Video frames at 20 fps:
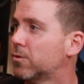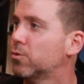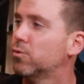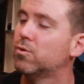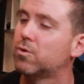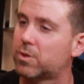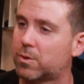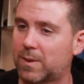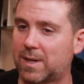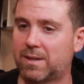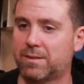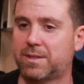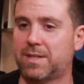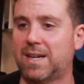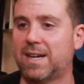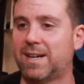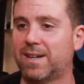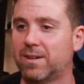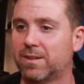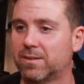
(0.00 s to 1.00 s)
Cruise around
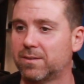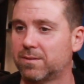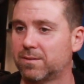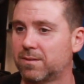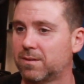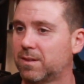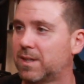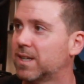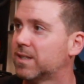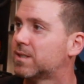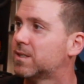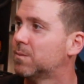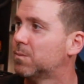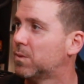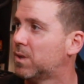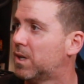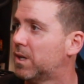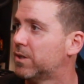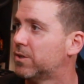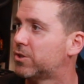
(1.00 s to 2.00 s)
town, get
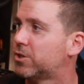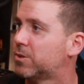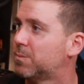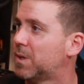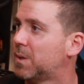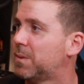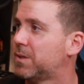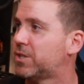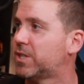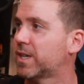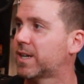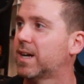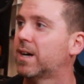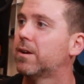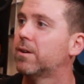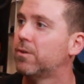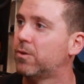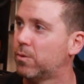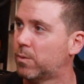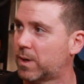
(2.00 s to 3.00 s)
some lunch, maybe check
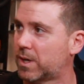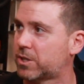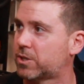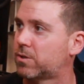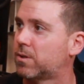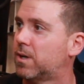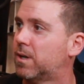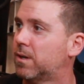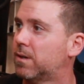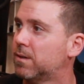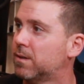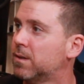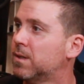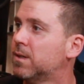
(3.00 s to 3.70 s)
out a new restaurant.